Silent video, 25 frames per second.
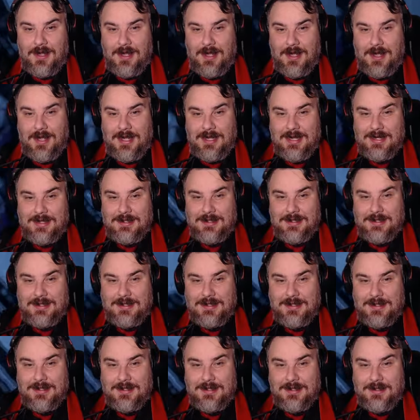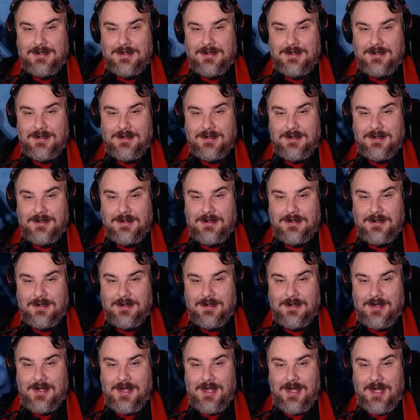and
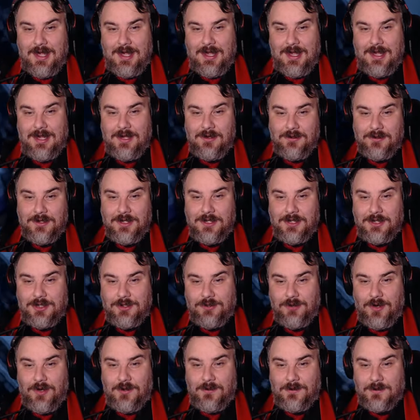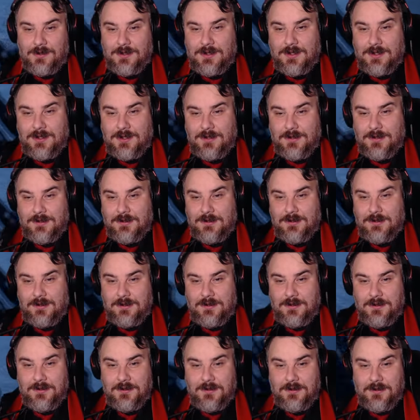hit E on these drones.
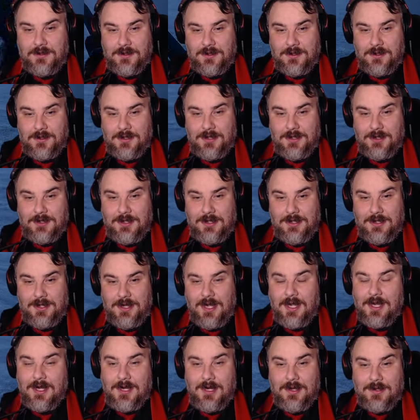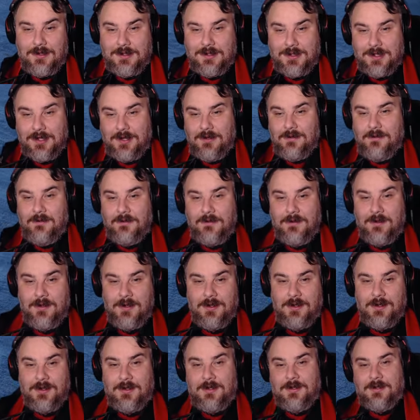You just need to get close enough,
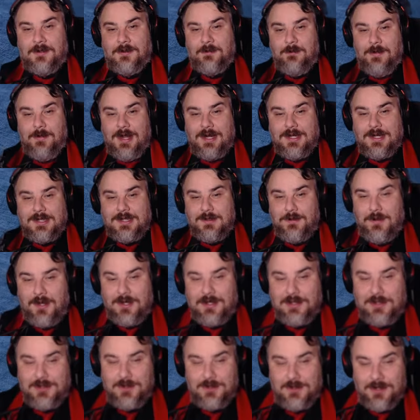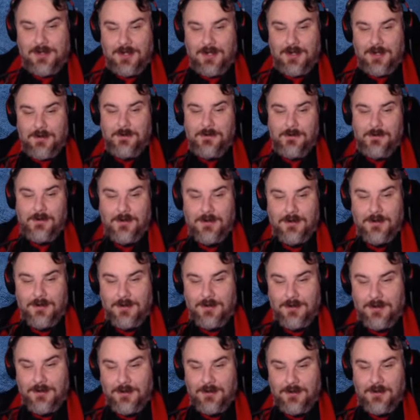maximize your time.
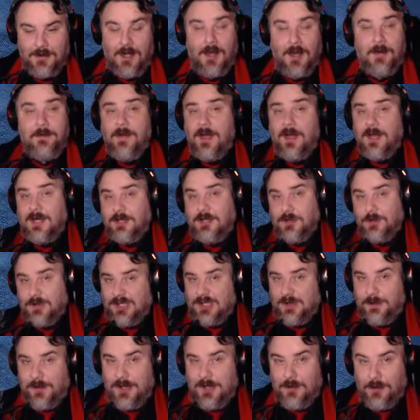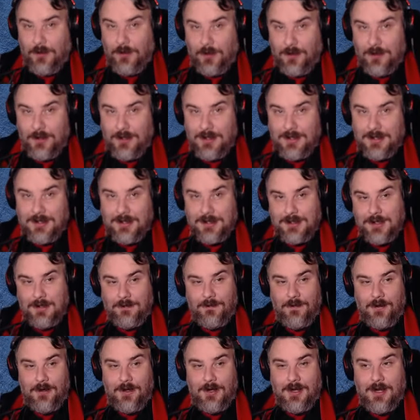I might do a speed run on this to see
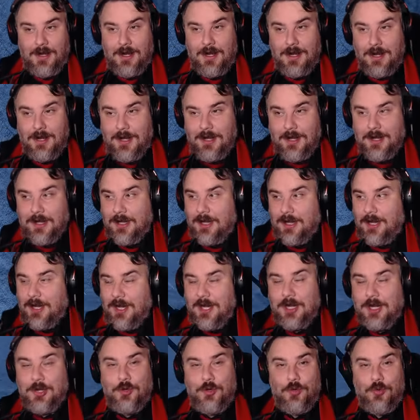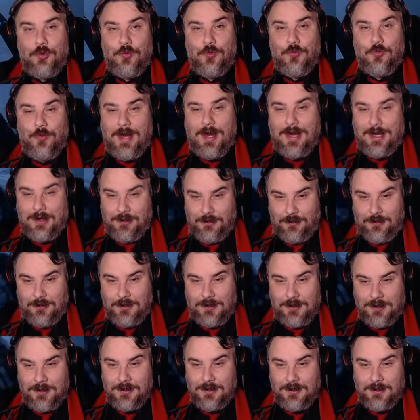if I can get like a cool record.
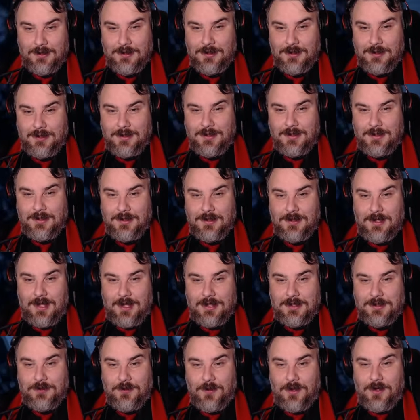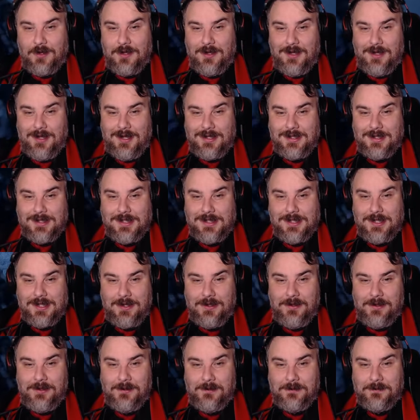There's one, here's
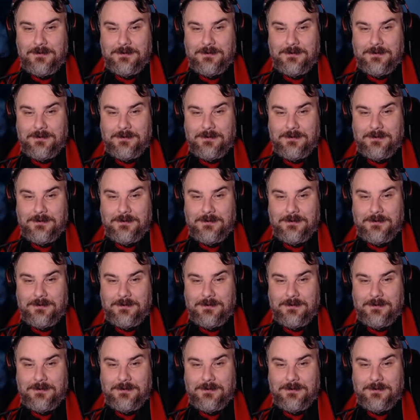two.